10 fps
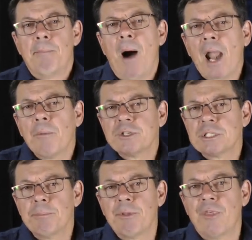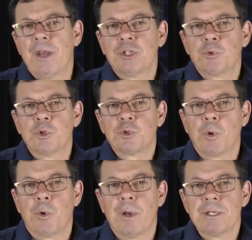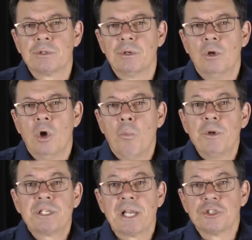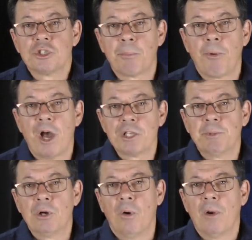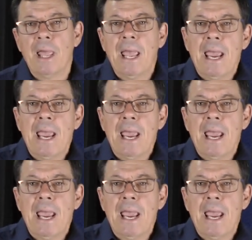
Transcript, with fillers: Pilate was sympathetic to his request, which doesn't surprise me at all.